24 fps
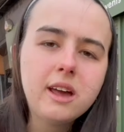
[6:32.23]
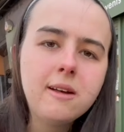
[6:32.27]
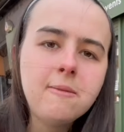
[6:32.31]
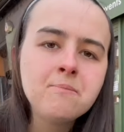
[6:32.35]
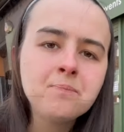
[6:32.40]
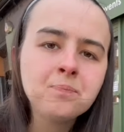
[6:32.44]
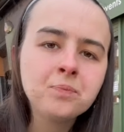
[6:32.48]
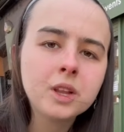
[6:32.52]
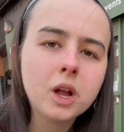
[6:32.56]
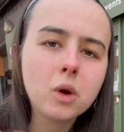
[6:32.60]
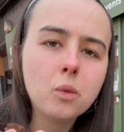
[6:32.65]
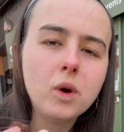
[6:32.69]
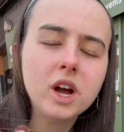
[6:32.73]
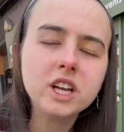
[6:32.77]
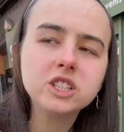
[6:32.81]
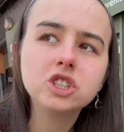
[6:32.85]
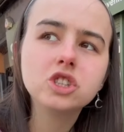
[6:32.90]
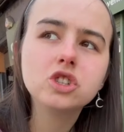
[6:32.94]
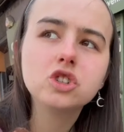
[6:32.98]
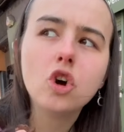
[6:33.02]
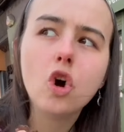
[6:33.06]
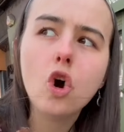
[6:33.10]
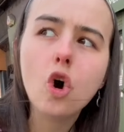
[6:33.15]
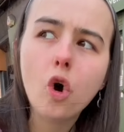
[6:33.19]
which
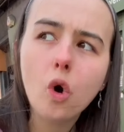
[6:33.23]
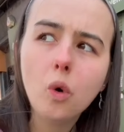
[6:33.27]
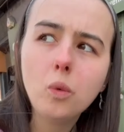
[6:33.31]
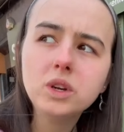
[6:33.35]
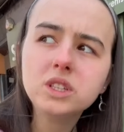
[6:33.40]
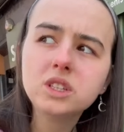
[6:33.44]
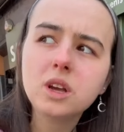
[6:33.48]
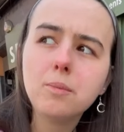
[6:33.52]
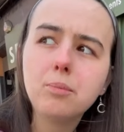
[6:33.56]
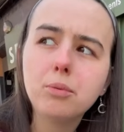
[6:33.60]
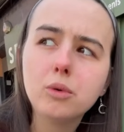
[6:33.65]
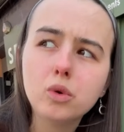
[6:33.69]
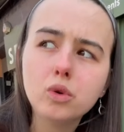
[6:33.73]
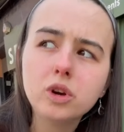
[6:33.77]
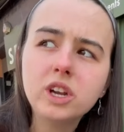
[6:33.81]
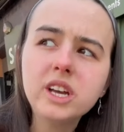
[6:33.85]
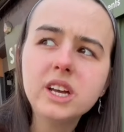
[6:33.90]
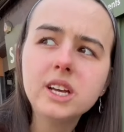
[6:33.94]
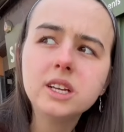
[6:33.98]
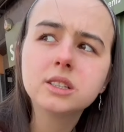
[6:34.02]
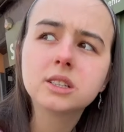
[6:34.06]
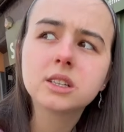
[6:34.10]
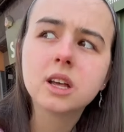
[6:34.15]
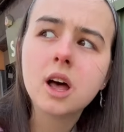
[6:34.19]
is always a
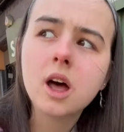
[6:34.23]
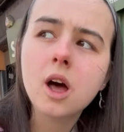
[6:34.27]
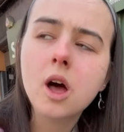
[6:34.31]
bonus